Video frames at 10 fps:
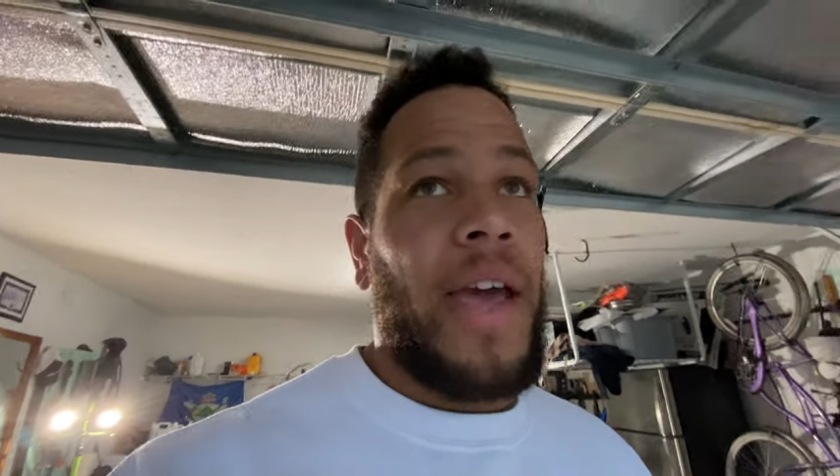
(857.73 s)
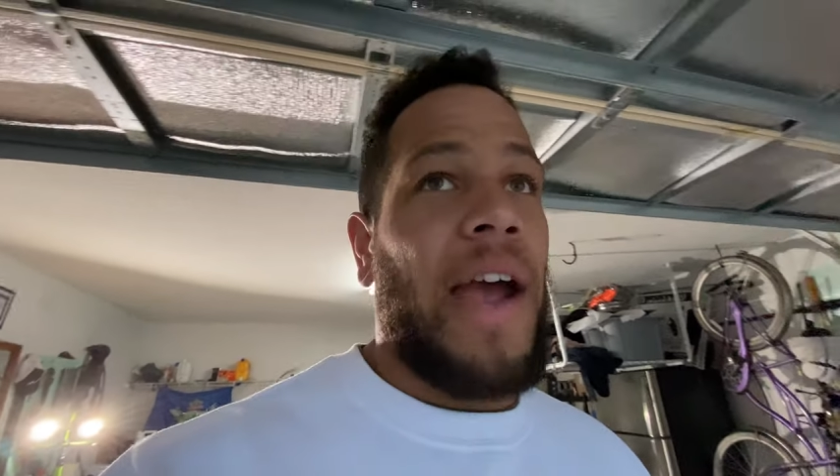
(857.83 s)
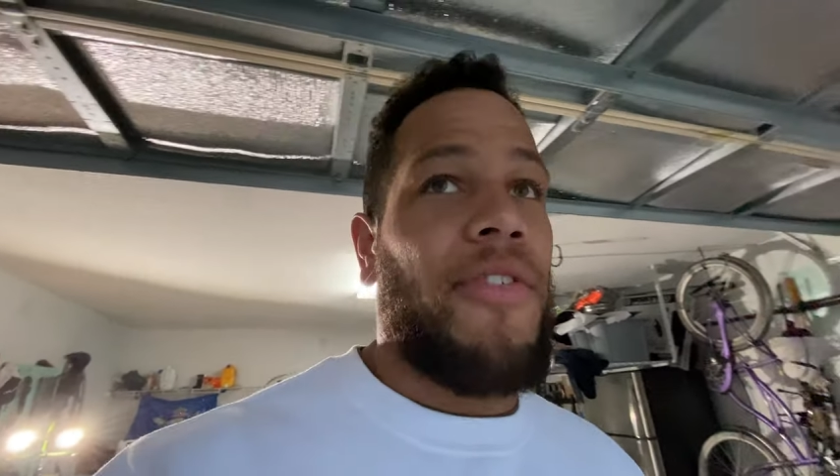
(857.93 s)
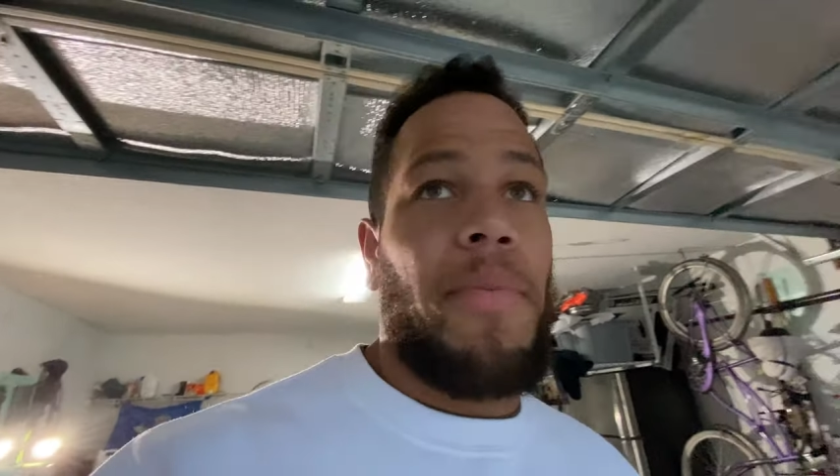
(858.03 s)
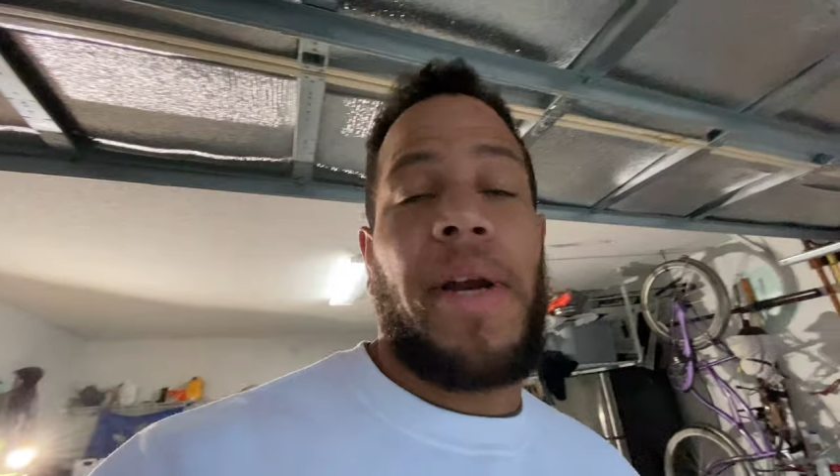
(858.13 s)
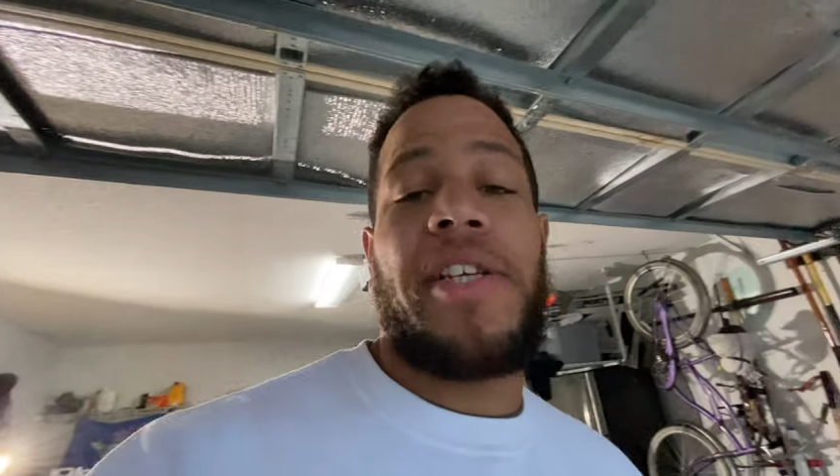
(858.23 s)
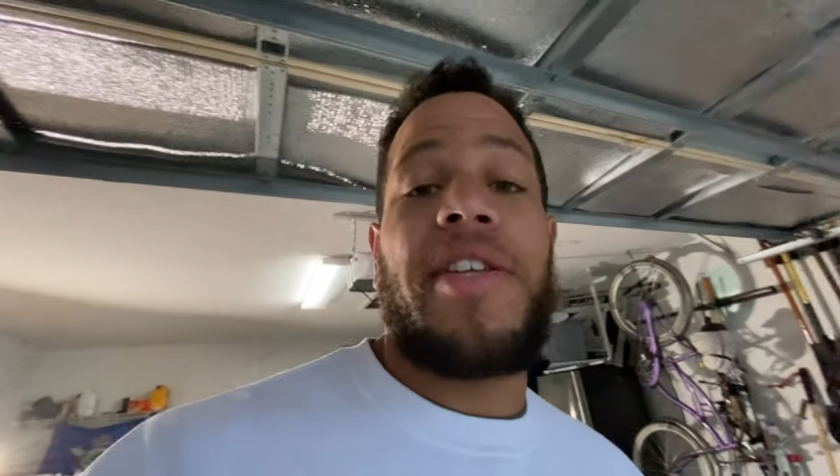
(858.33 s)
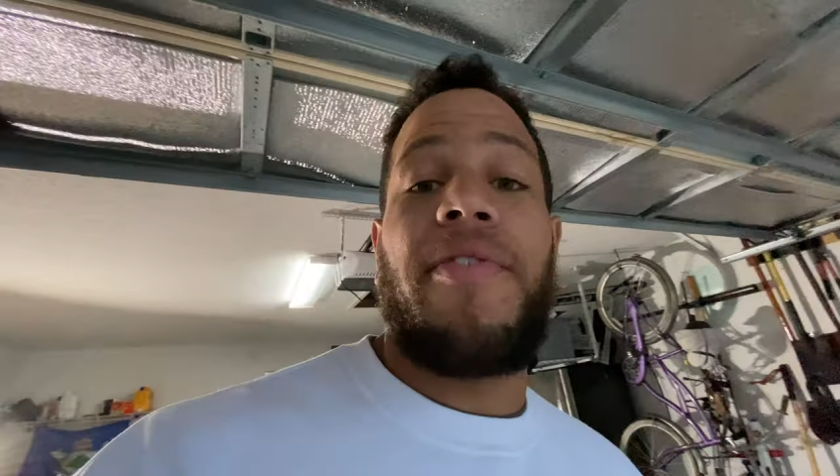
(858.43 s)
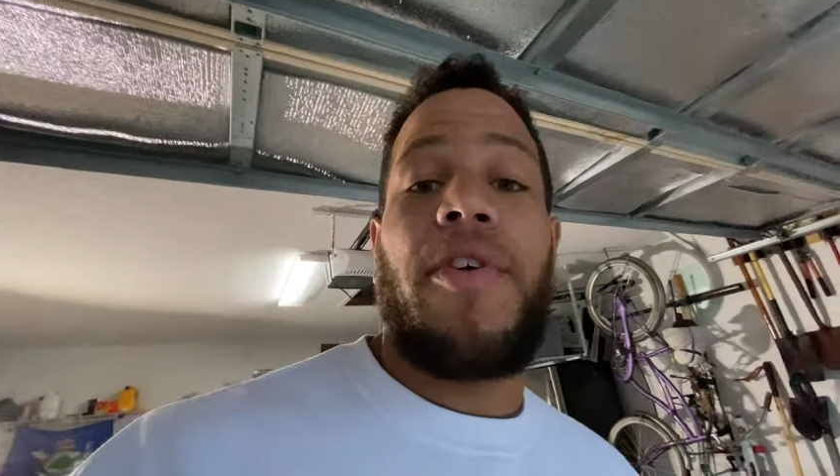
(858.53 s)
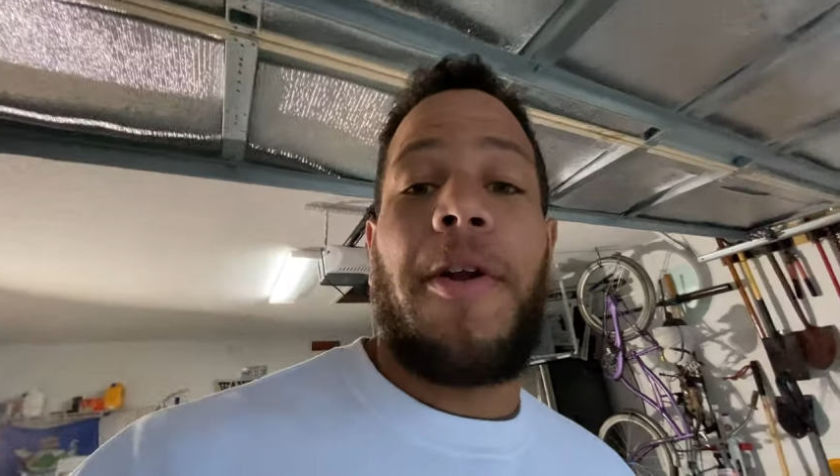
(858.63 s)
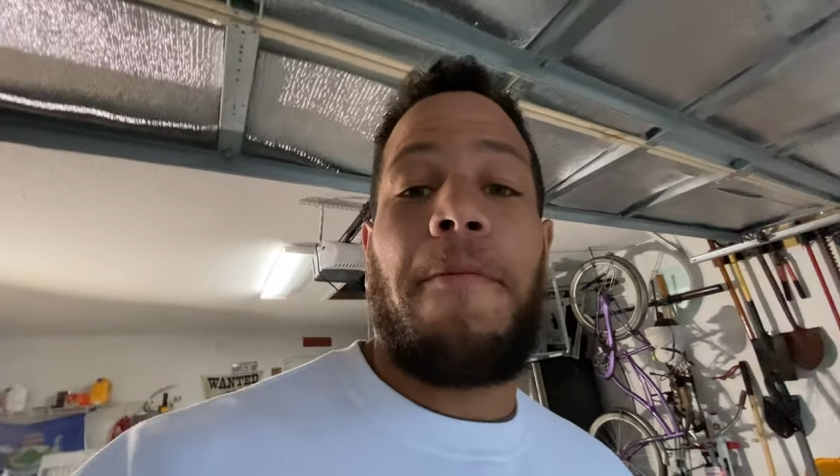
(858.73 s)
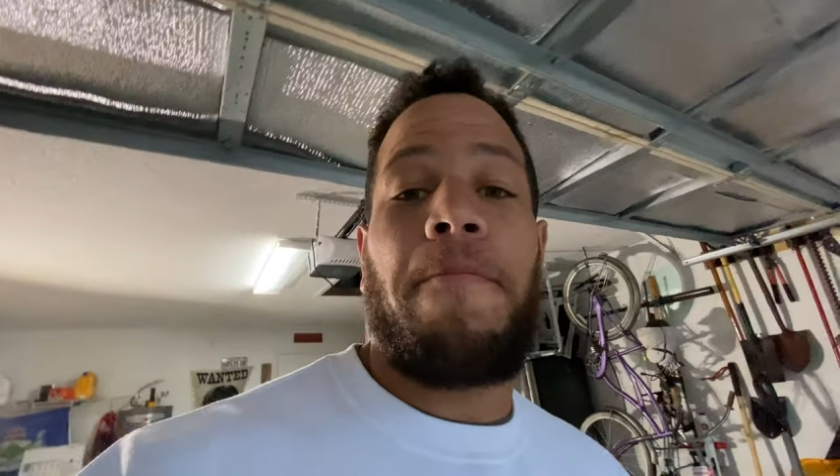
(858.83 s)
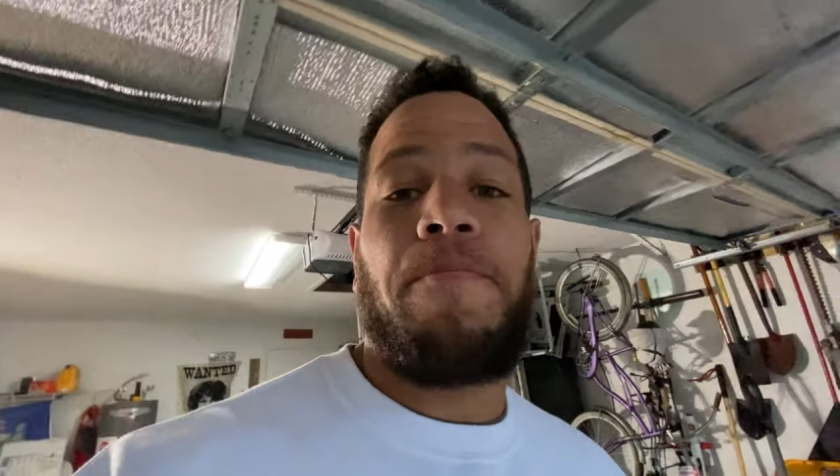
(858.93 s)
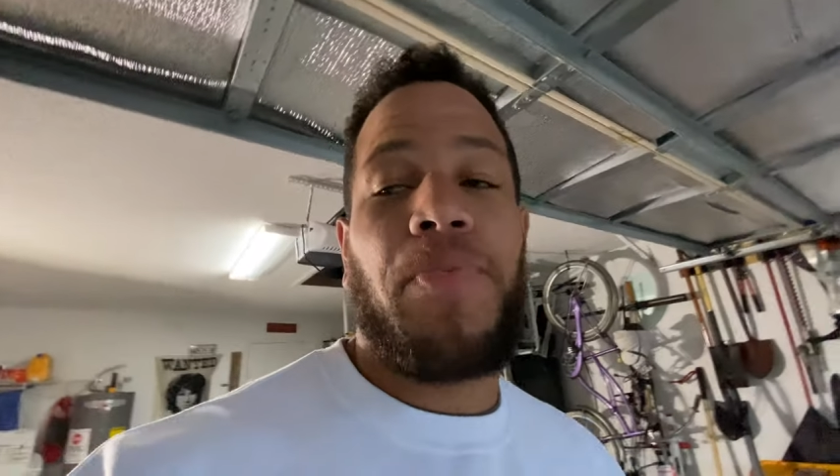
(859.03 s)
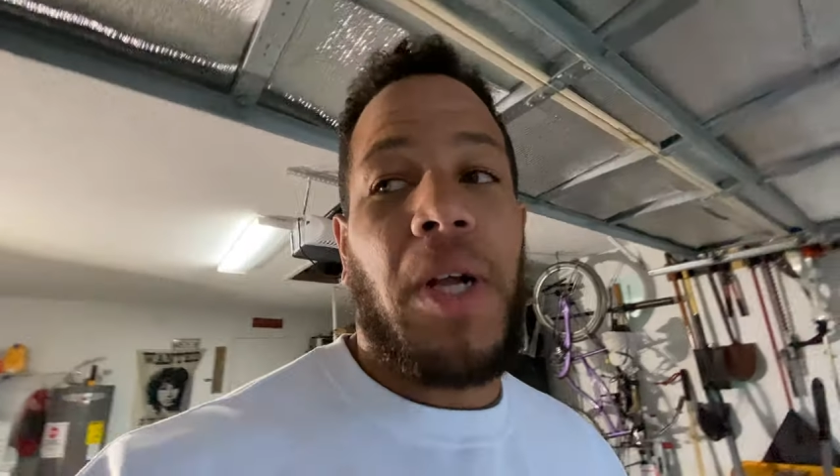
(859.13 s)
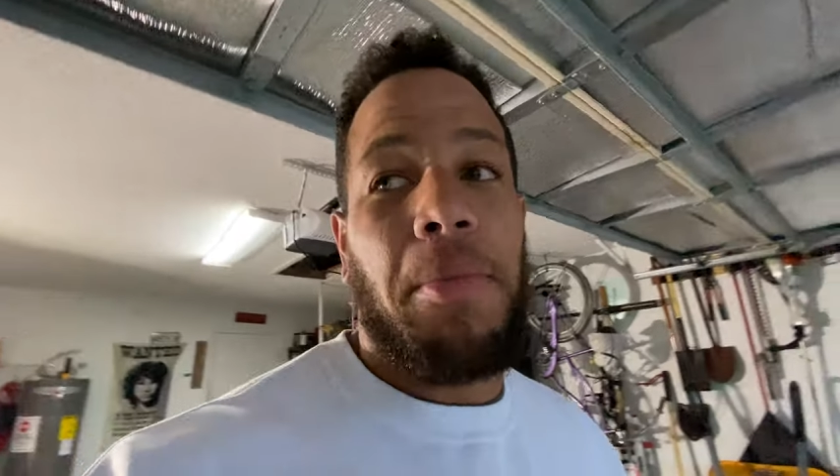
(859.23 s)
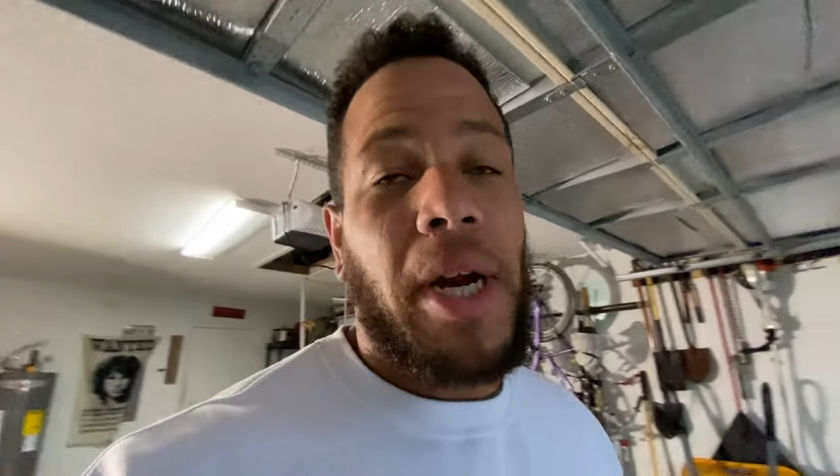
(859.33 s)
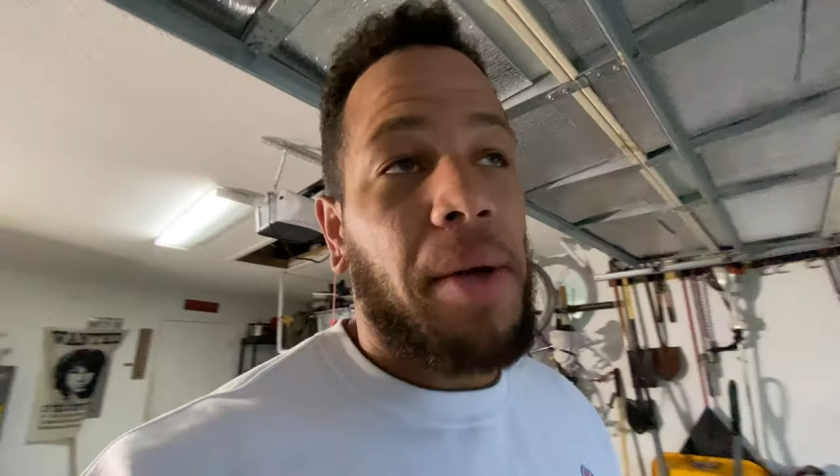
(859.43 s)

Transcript: Everybody's different. But